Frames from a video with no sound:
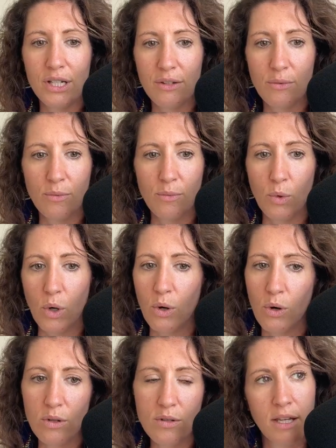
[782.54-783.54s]

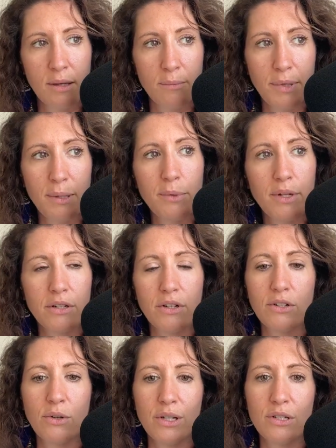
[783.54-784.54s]
world, people are
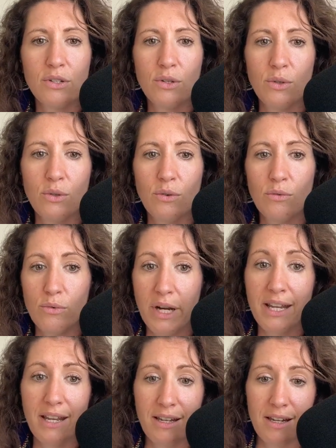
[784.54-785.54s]
not going to
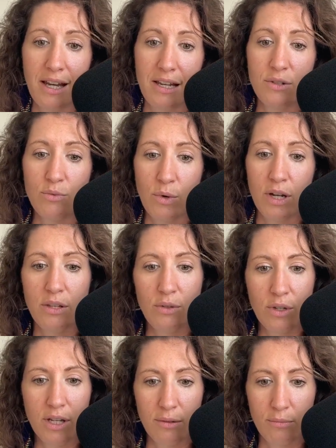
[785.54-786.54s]
recognize what you
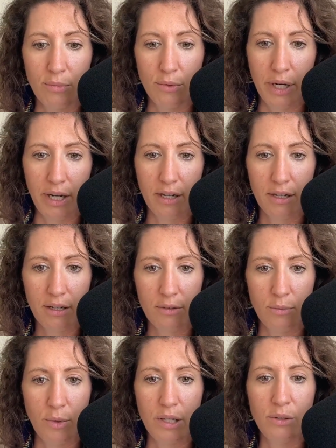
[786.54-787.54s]
can bring,
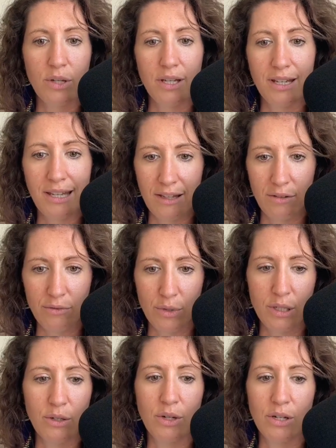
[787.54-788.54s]
what you can give,
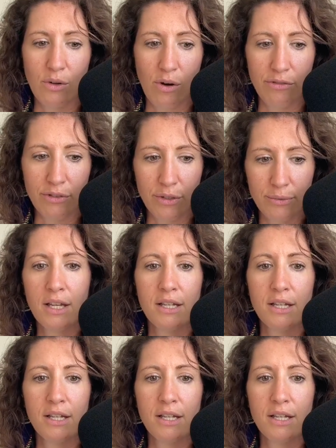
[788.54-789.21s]
what you can offer.